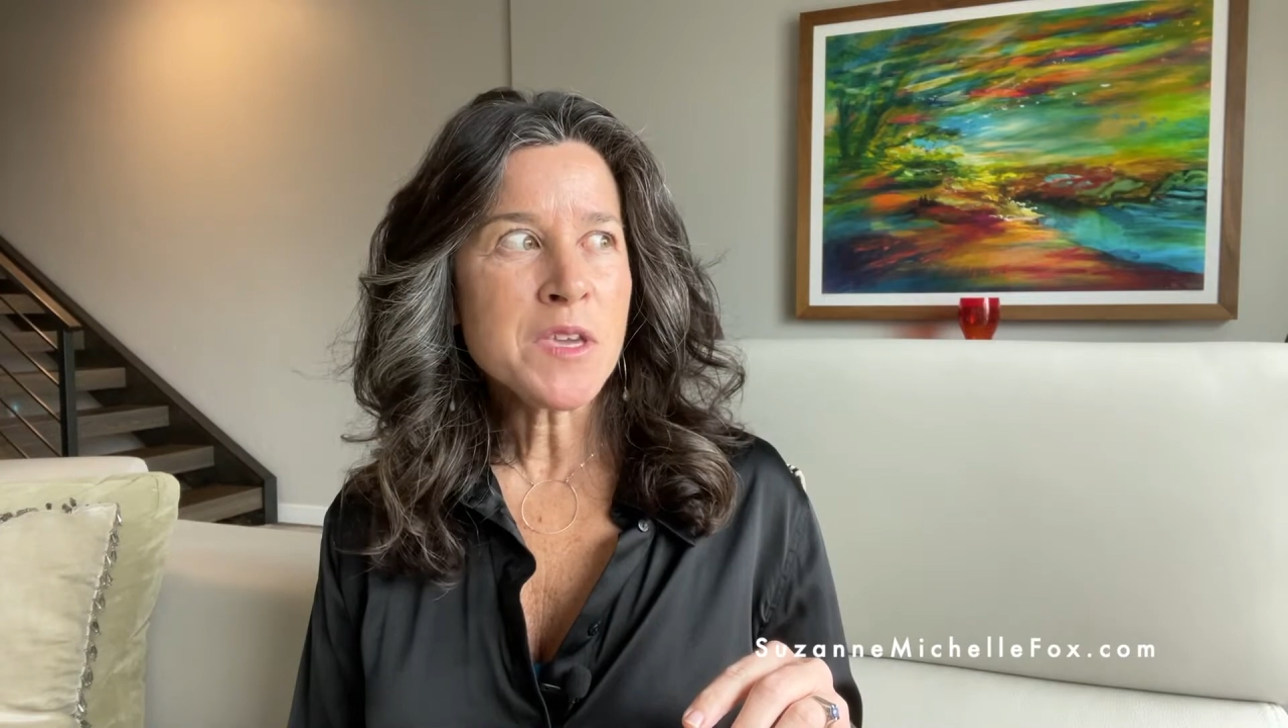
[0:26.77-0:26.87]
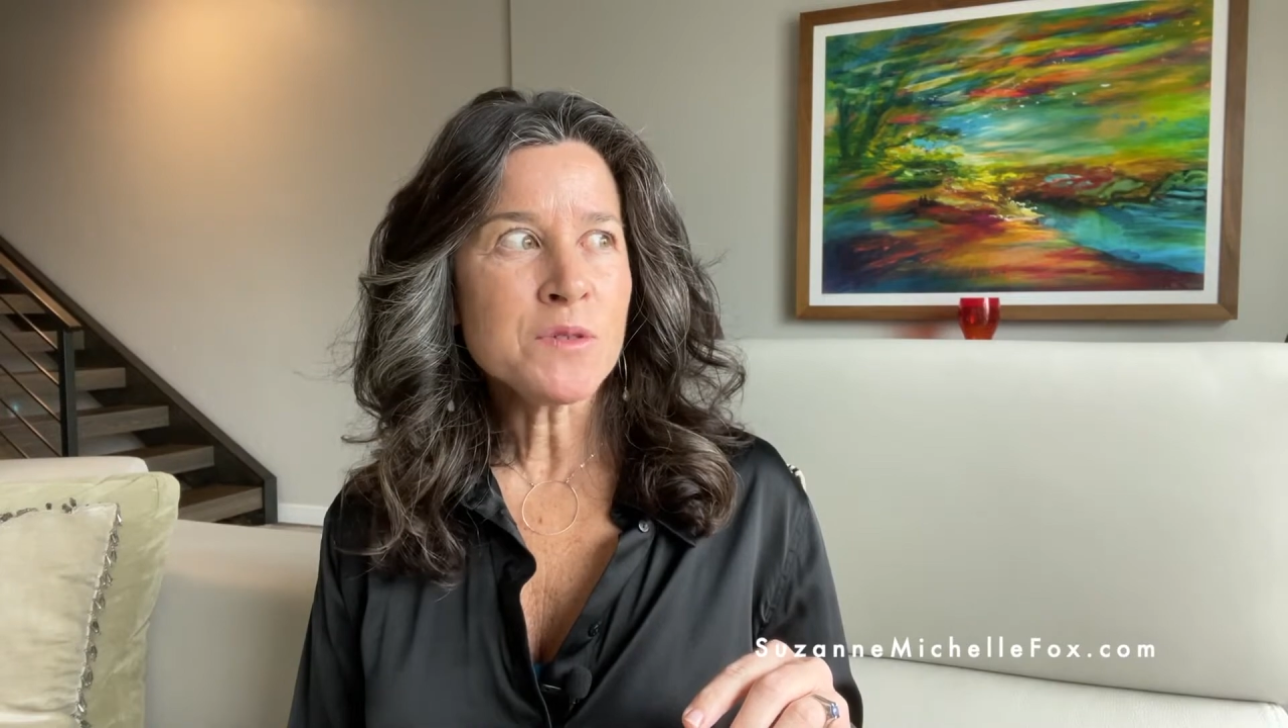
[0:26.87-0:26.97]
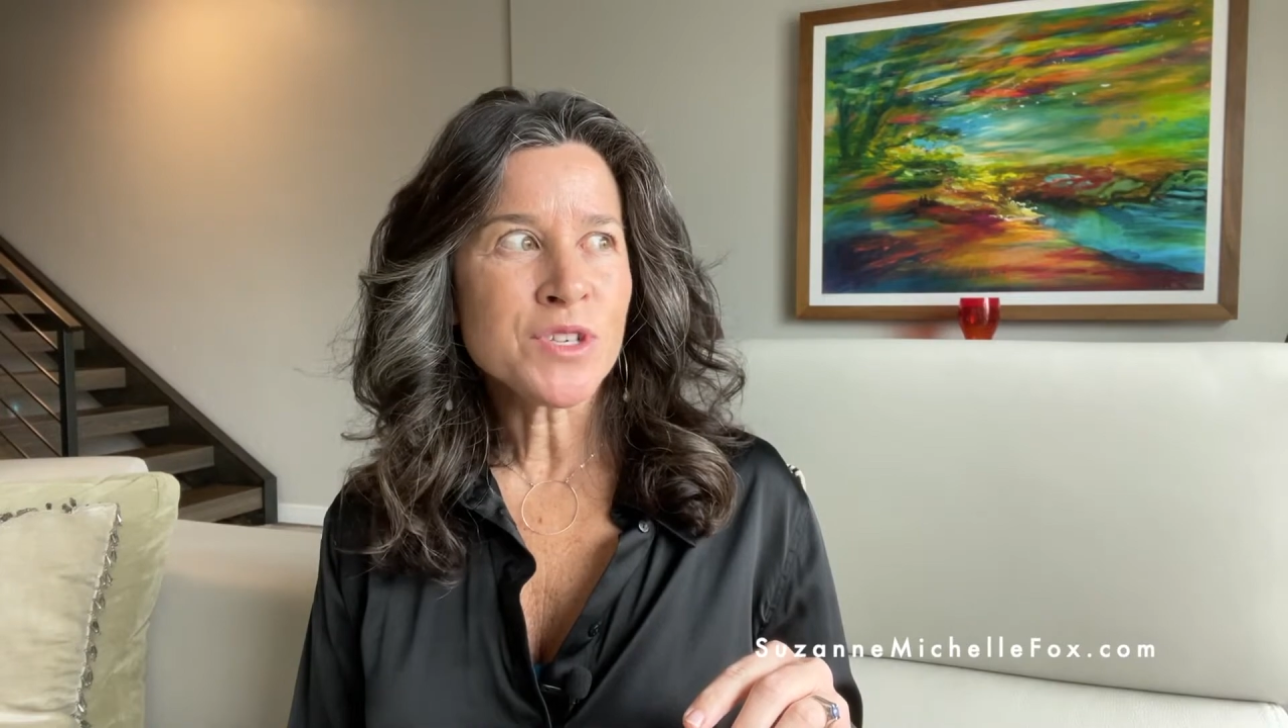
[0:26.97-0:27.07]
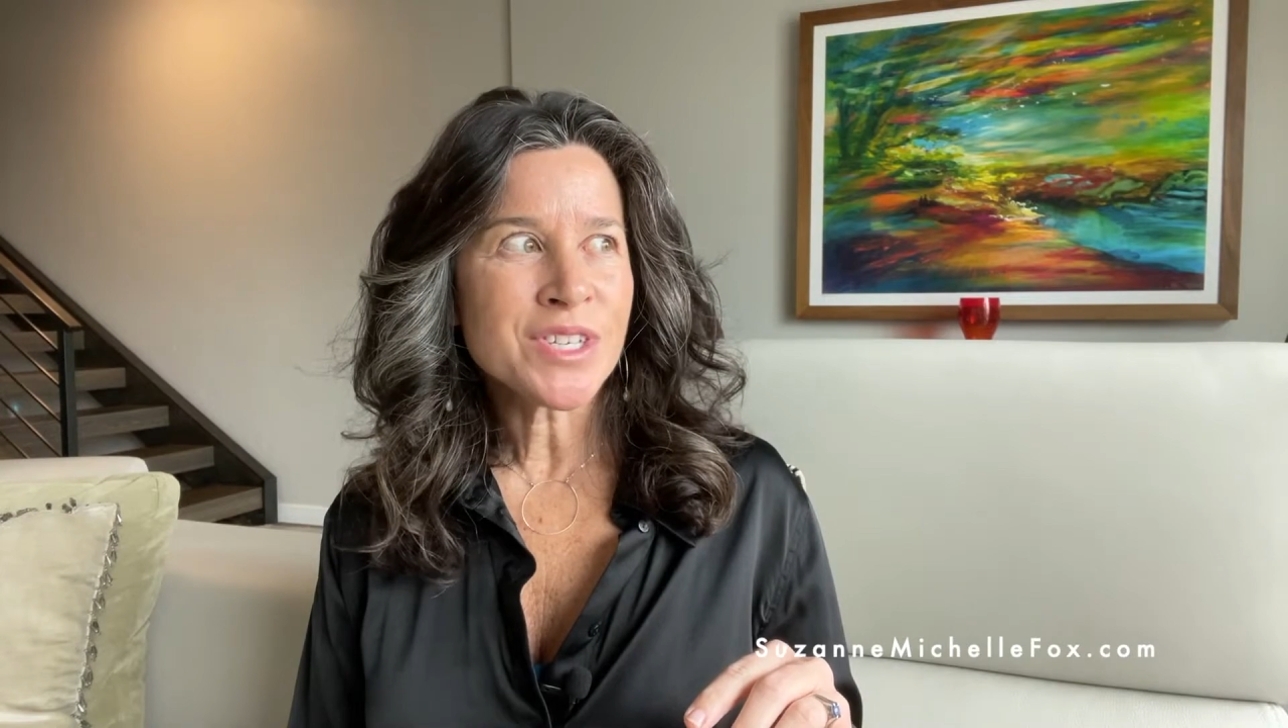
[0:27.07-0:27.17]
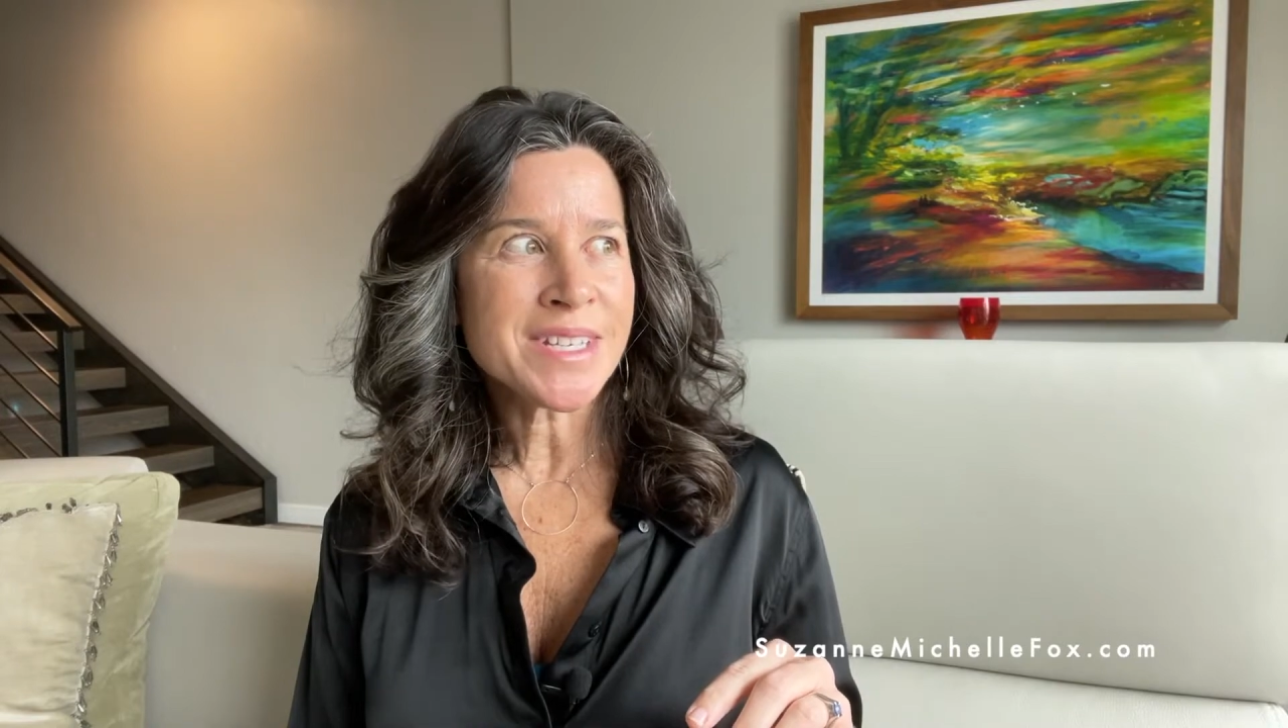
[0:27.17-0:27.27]
you
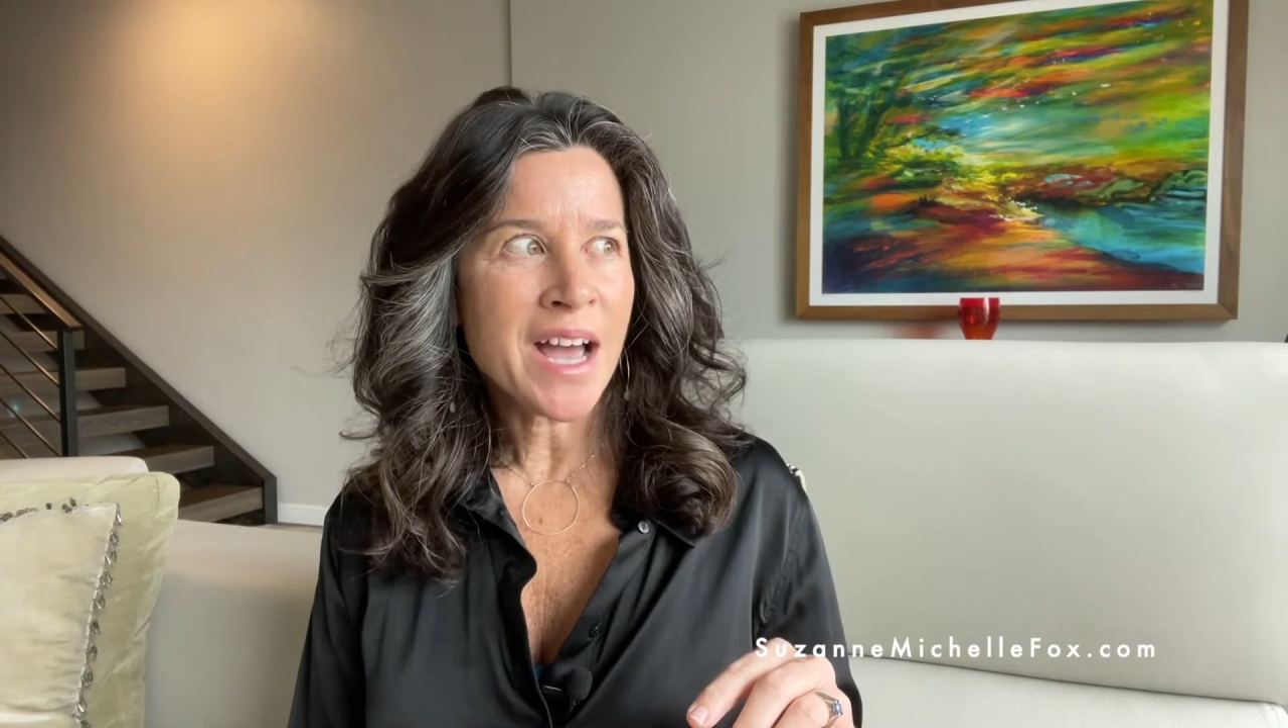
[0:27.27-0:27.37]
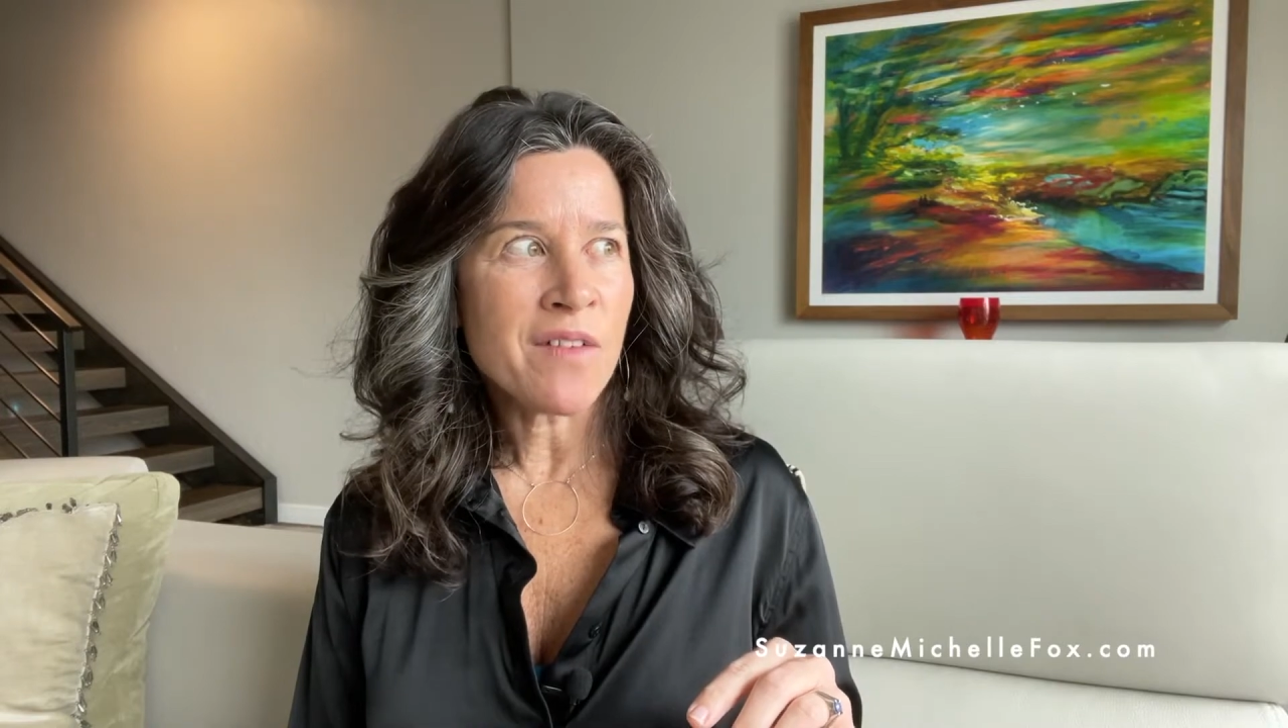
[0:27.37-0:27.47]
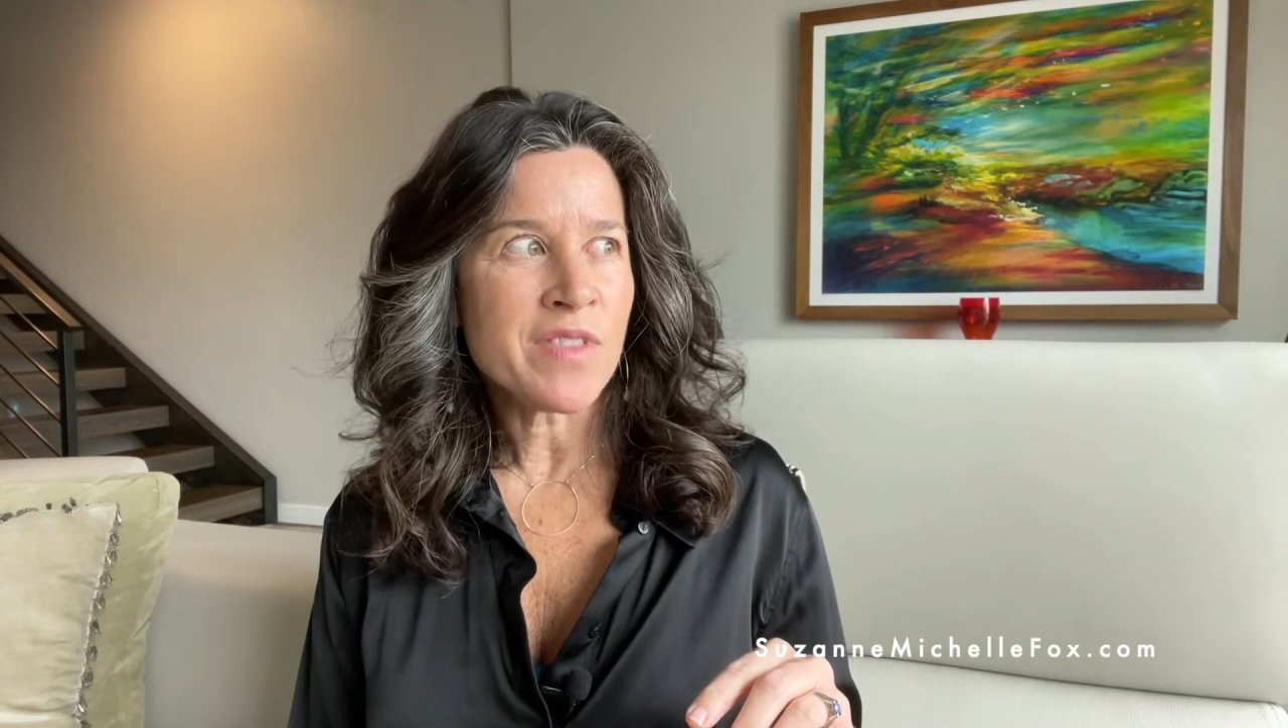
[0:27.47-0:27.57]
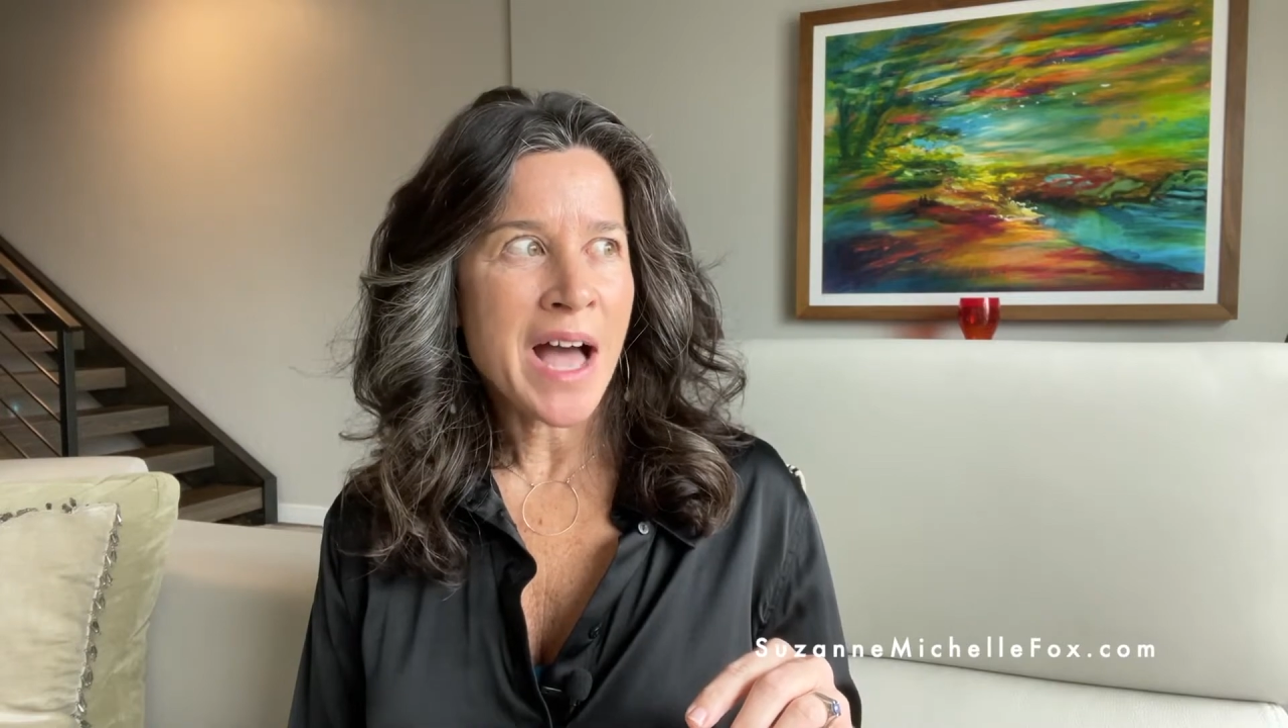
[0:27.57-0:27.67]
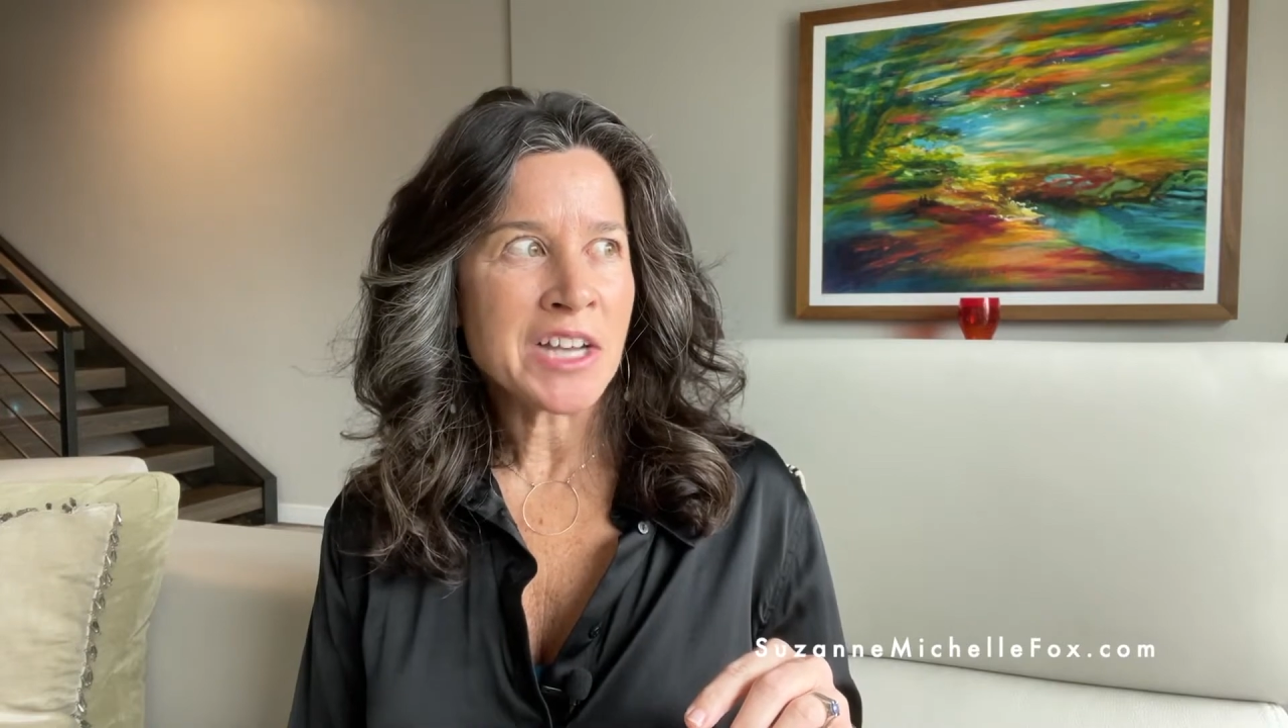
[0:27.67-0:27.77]
just
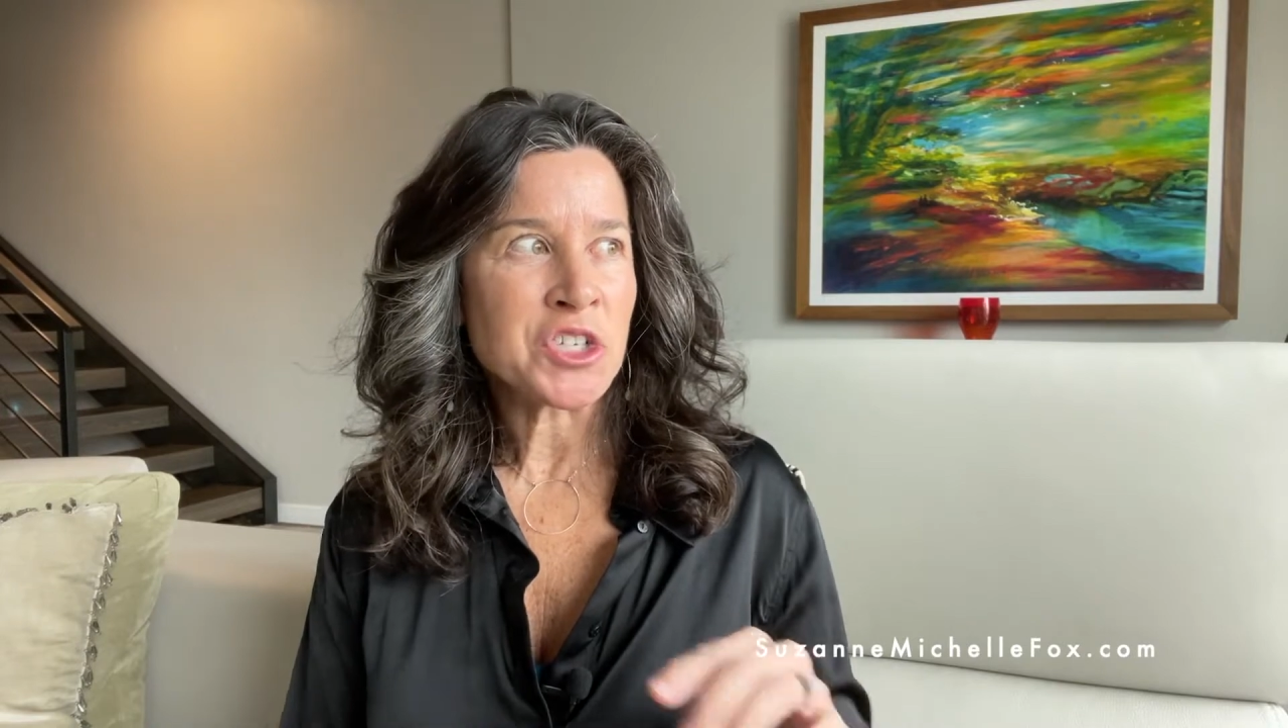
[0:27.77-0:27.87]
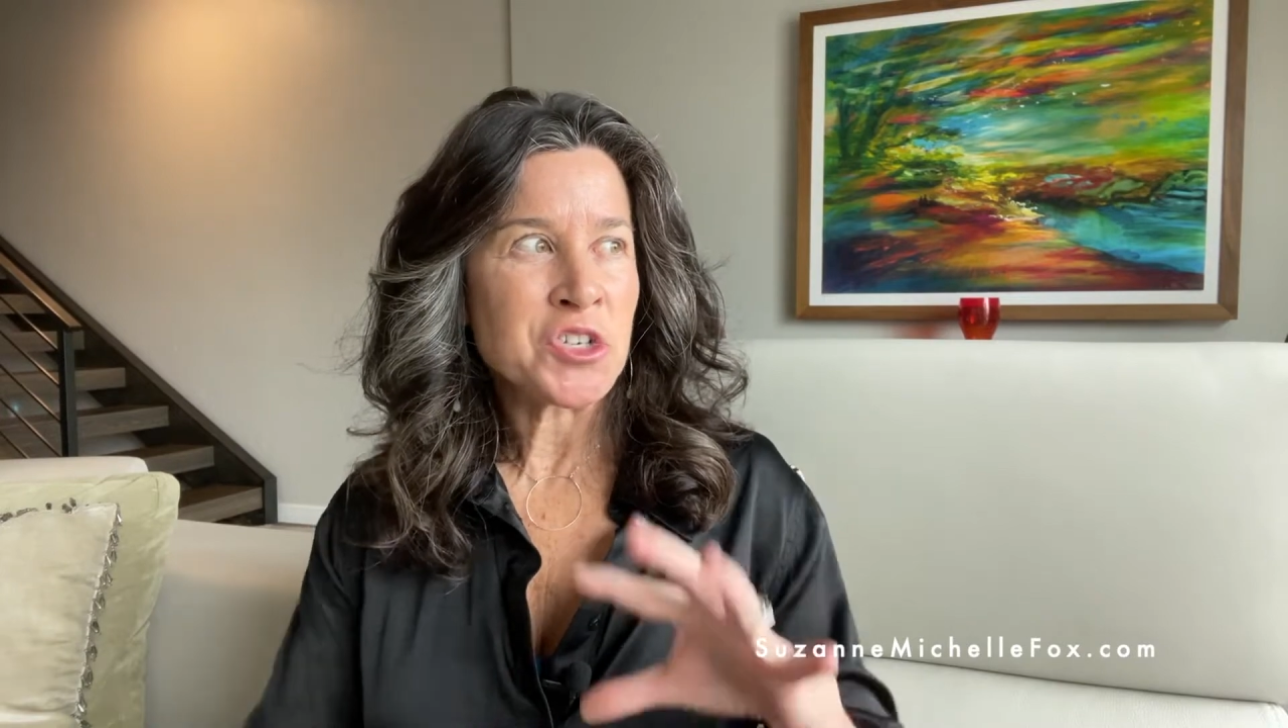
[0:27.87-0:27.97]
have that